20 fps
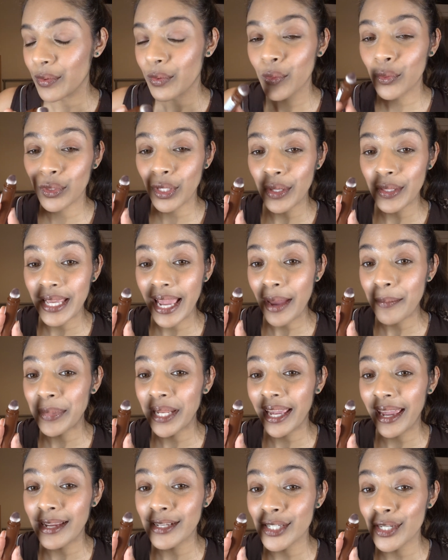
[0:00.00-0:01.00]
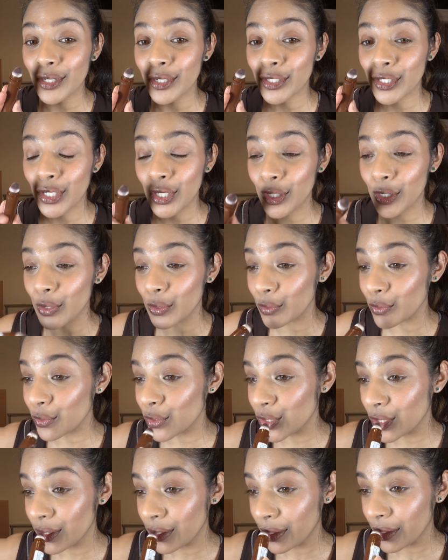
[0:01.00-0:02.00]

Although the applicator looks huge,